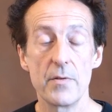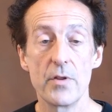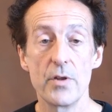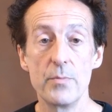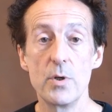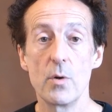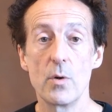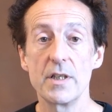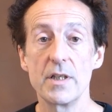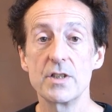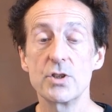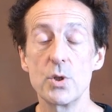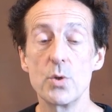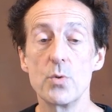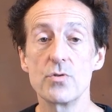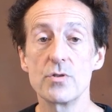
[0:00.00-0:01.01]
The muon is
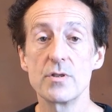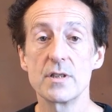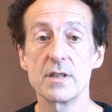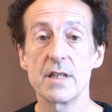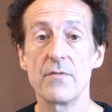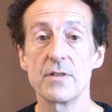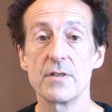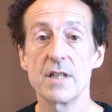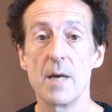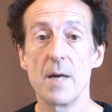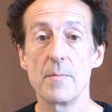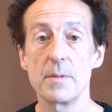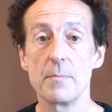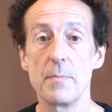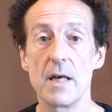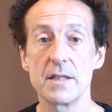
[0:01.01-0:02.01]
207
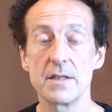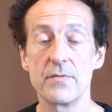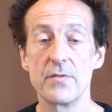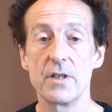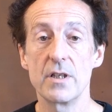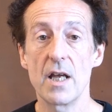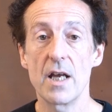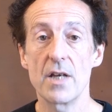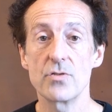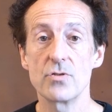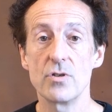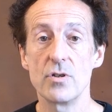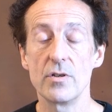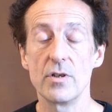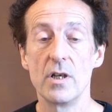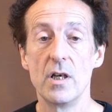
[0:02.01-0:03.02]
times the mass of the
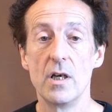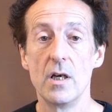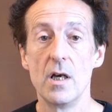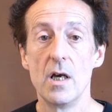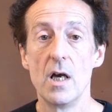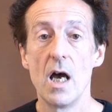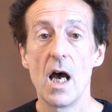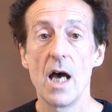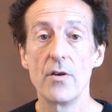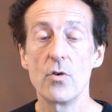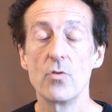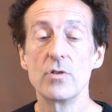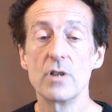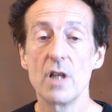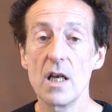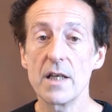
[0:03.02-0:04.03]
electron. And
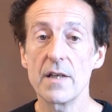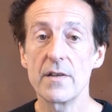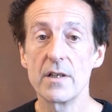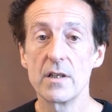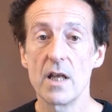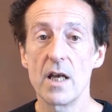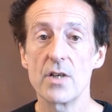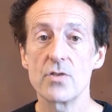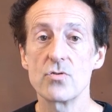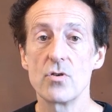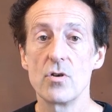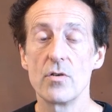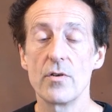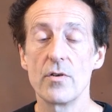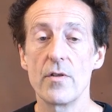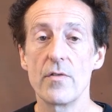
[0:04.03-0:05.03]
unlike the
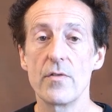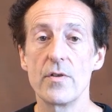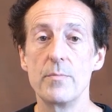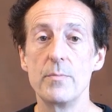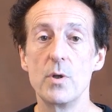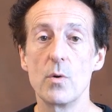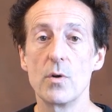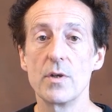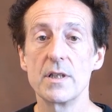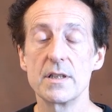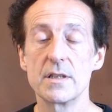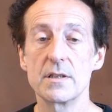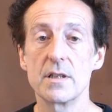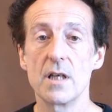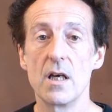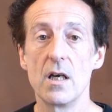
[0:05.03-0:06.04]
electron, the muon
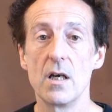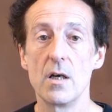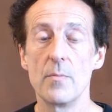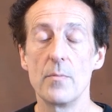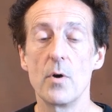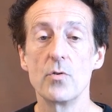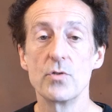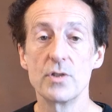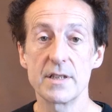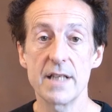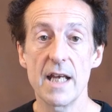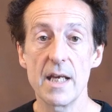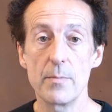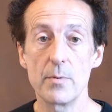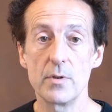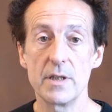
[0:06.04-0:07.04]
is
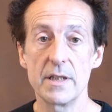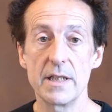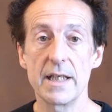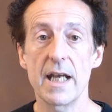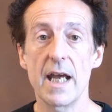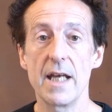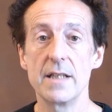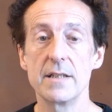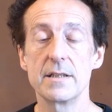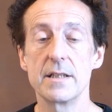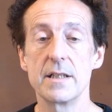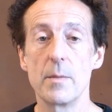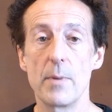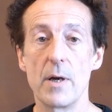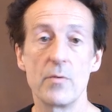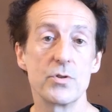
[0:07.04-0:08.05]
unstable. It decays
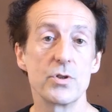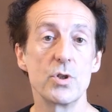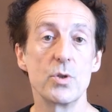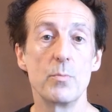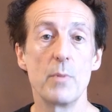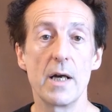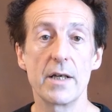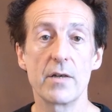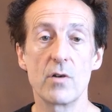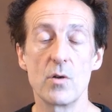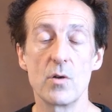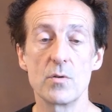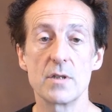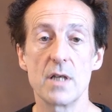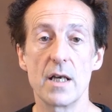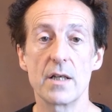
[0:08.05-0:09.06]
in about 2
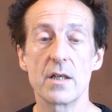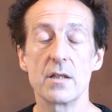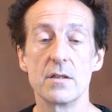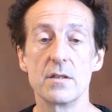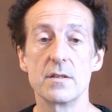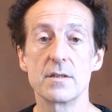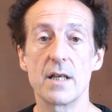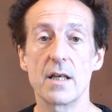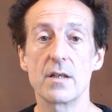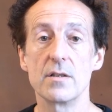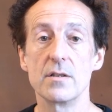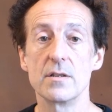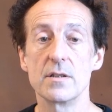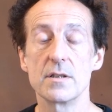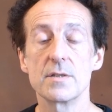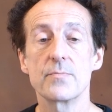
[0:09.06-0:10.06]

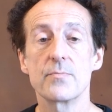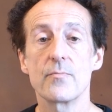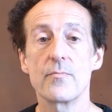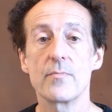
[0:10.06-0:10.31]
microseconds.